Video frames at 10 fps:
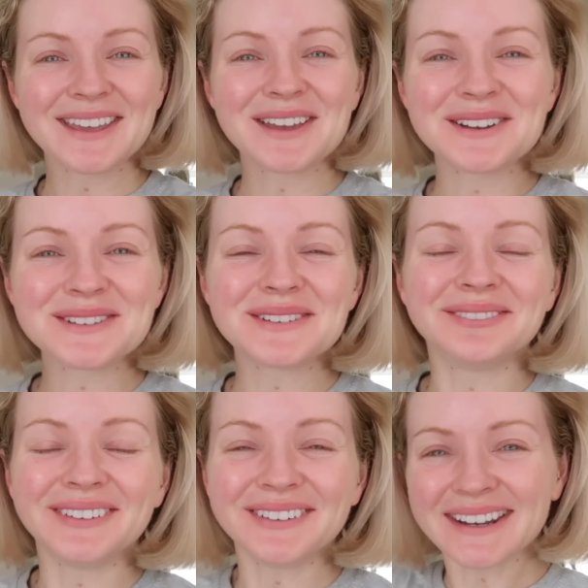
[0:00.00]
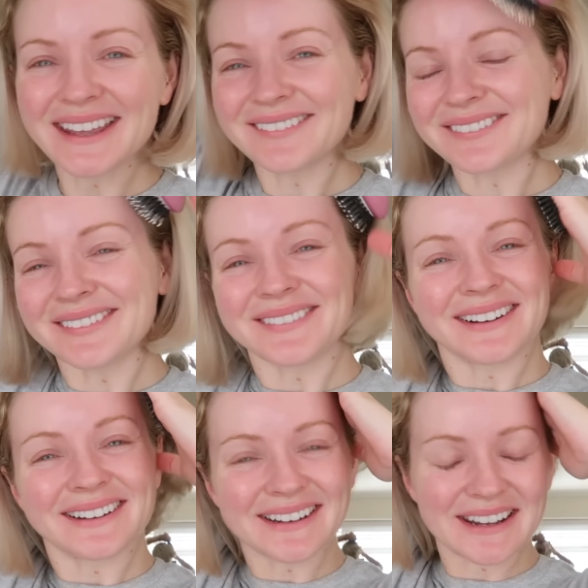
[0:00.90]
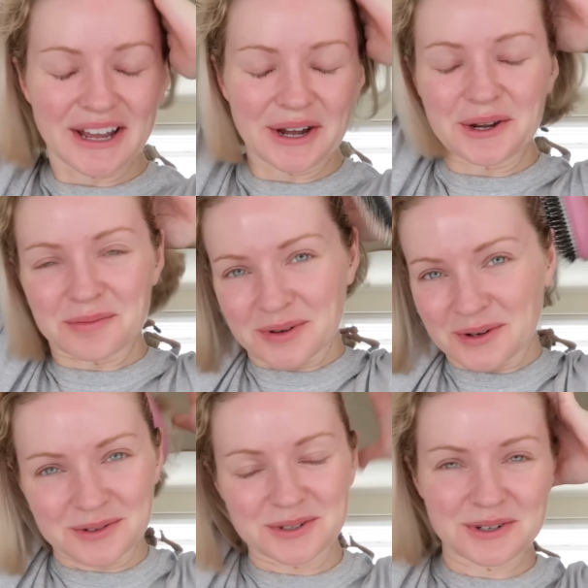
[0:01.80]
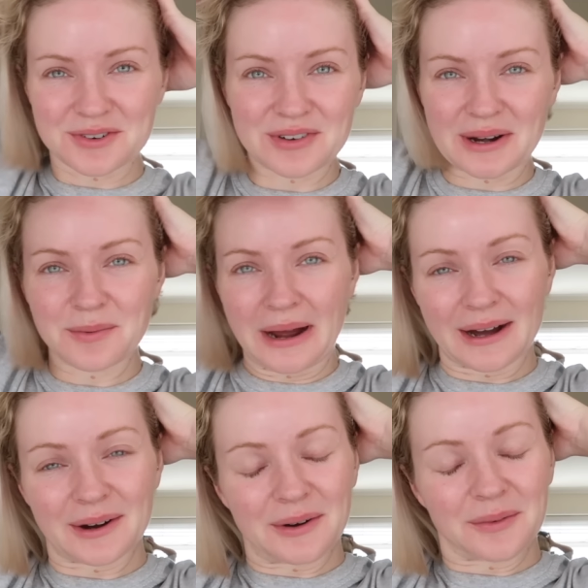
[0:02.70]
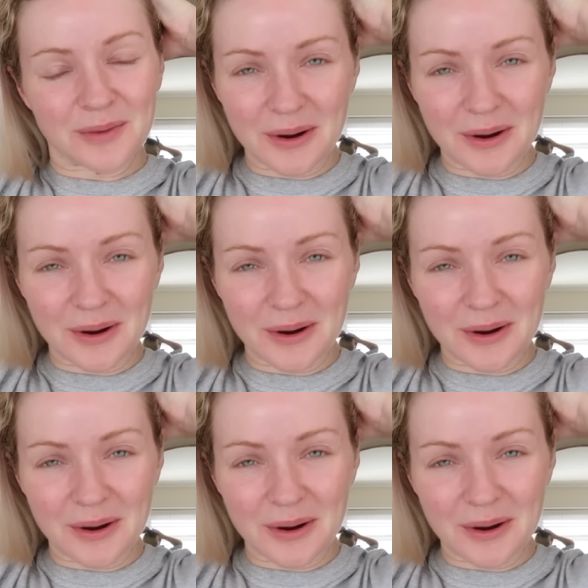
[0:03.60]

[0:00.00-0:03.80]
Good morning everyone, I hope you're all doing really well.